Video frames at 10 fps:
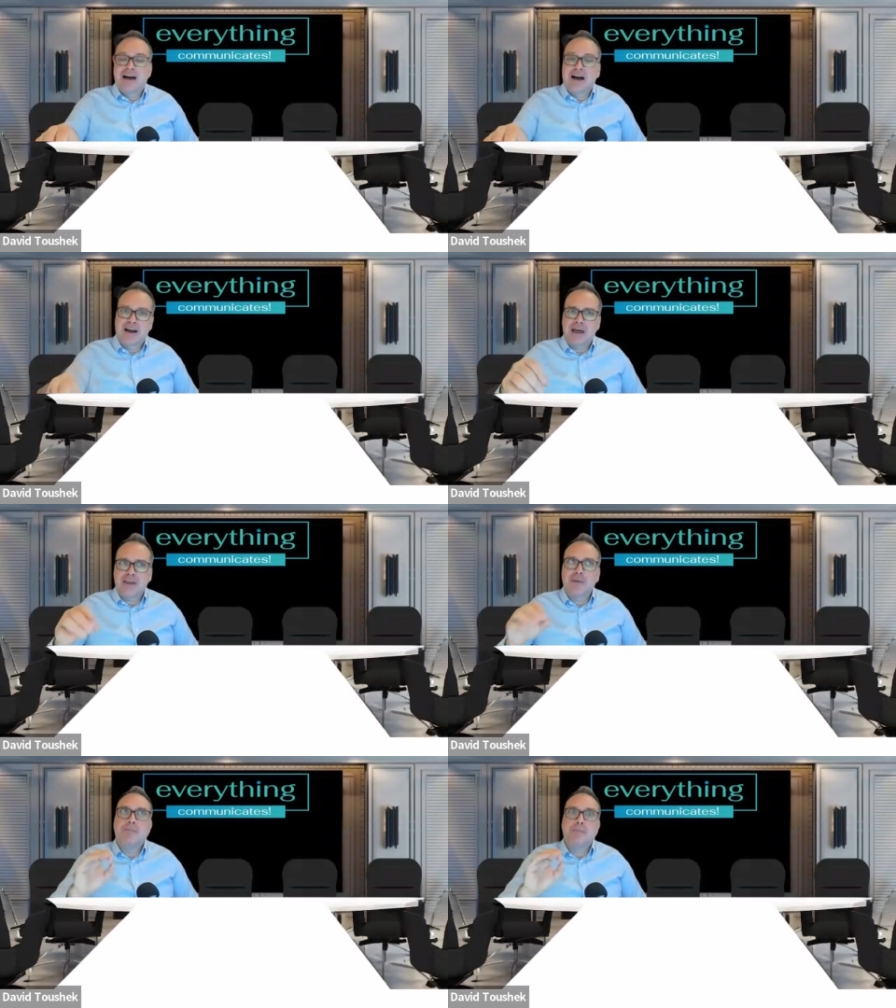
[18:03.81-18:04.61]
But I
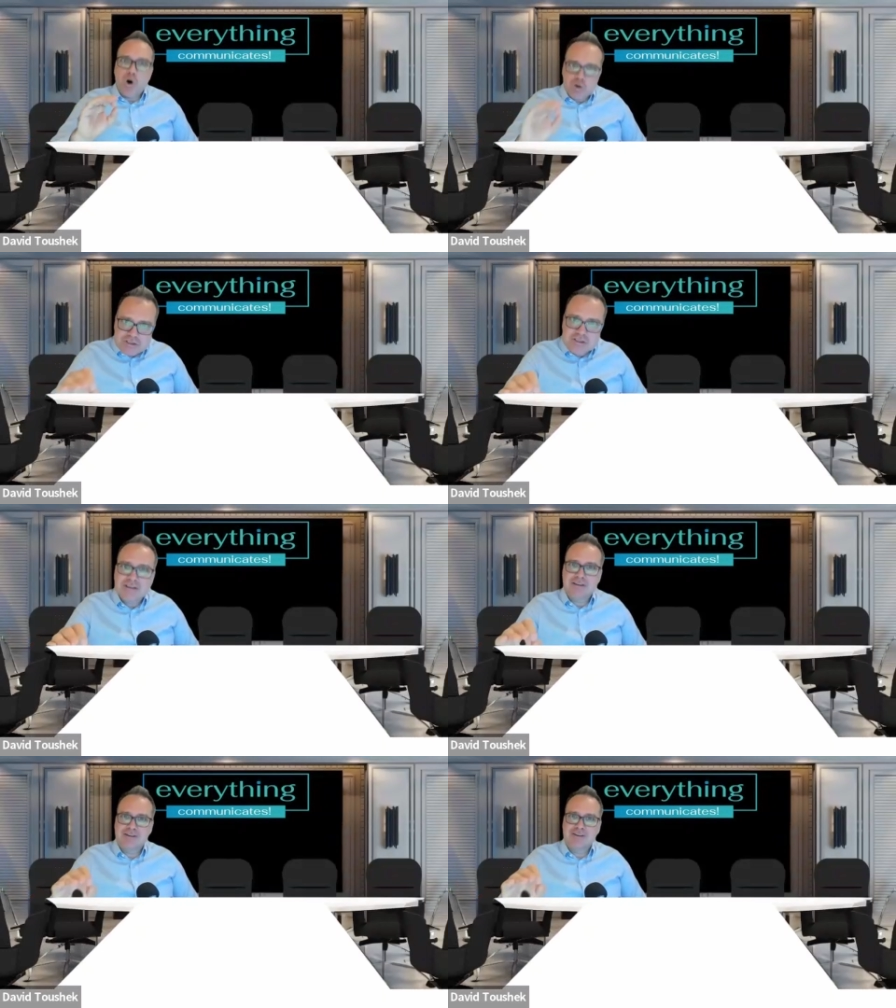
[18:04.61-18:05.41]
think most
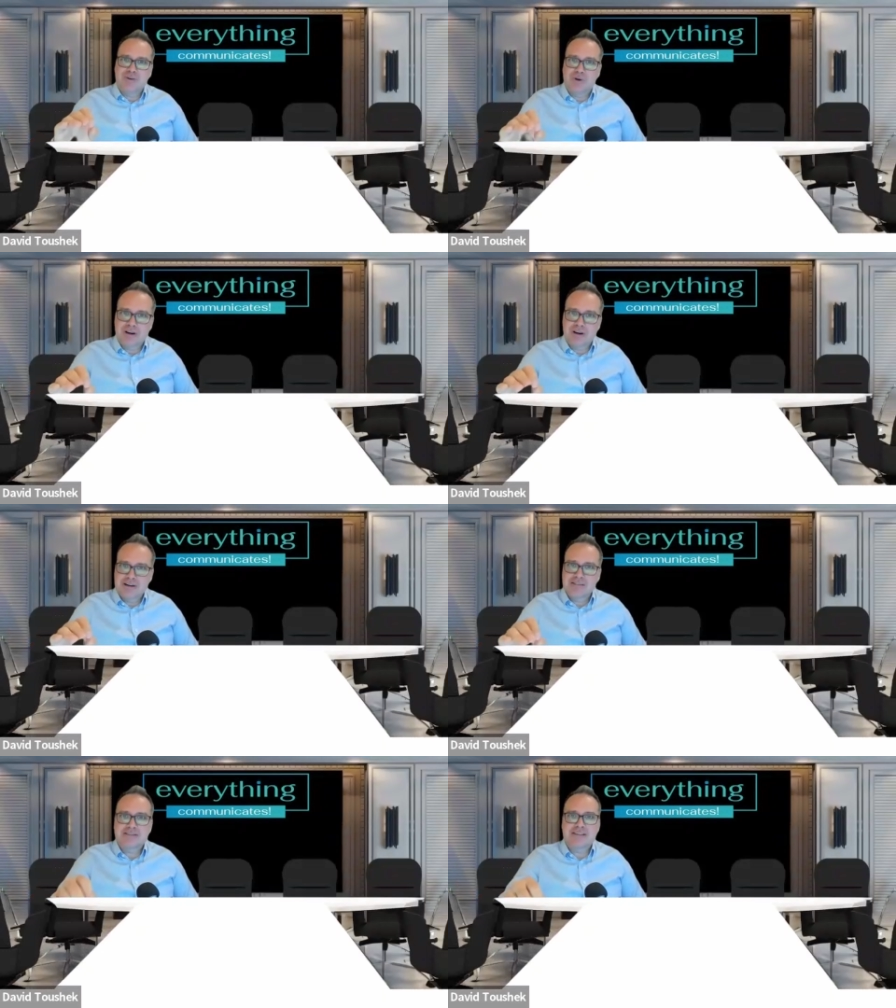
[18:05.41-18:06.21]
New
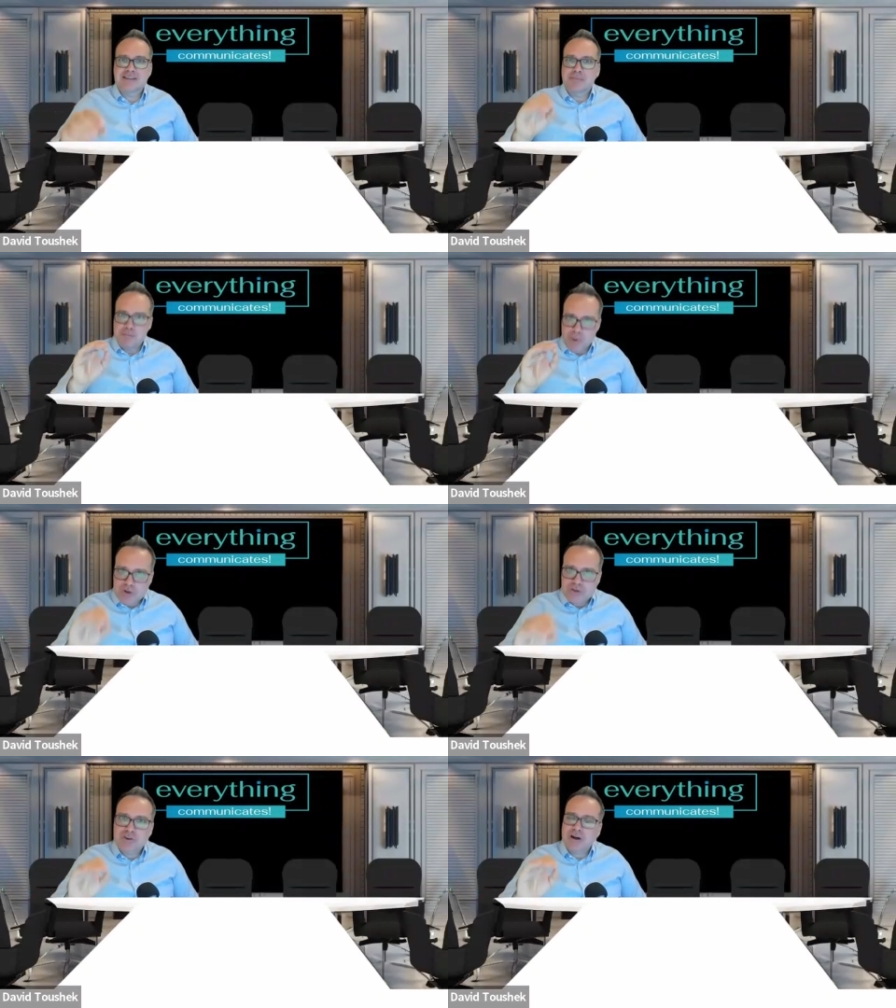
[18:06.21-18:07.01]
Yorkers, just like
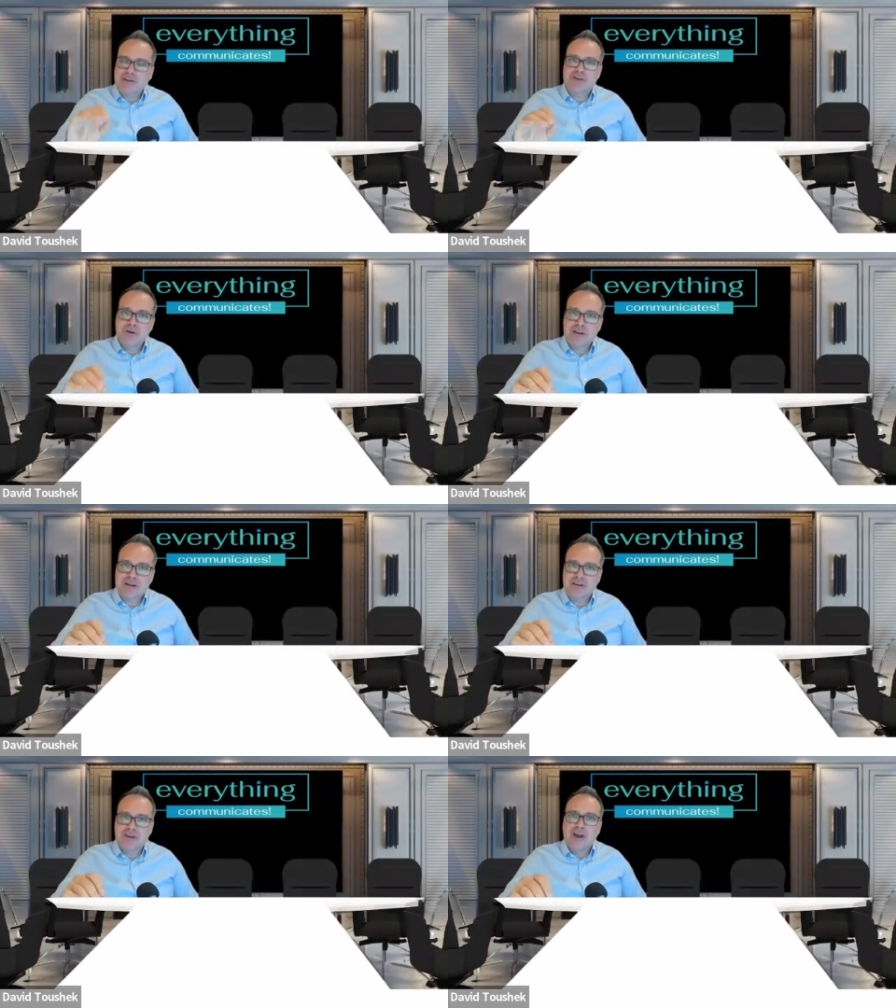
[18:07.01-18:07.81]
most
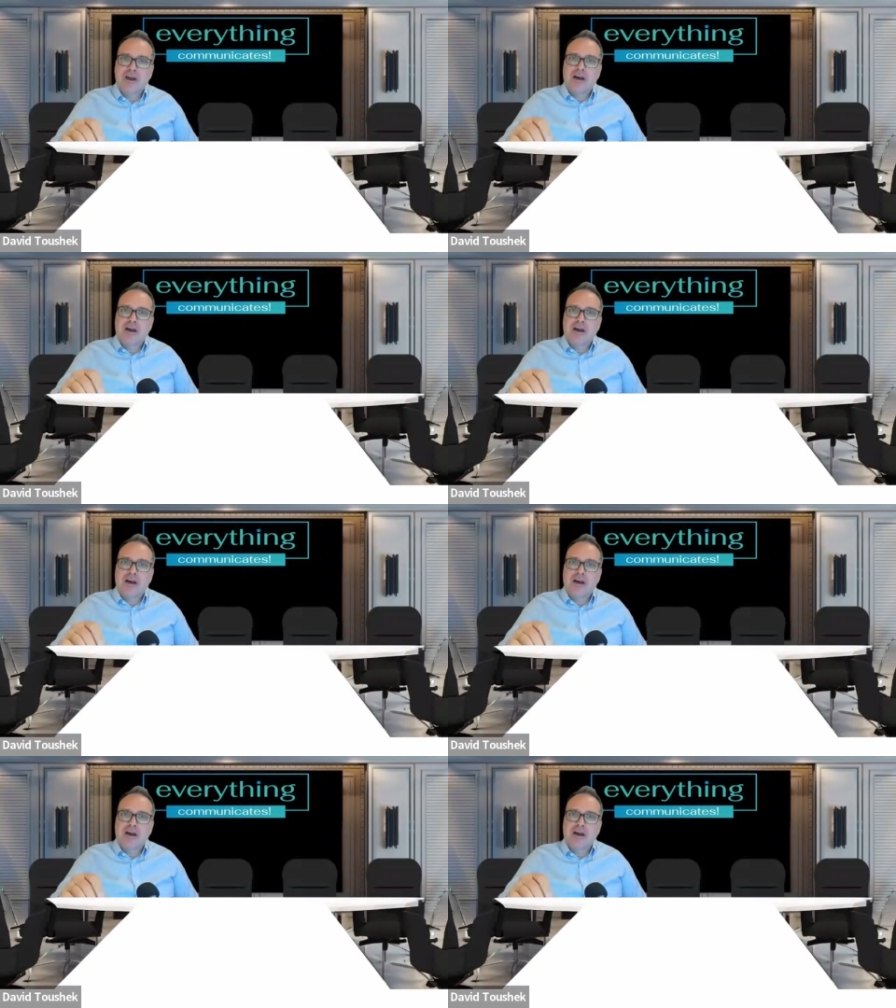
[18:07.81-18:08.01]
Torontonians,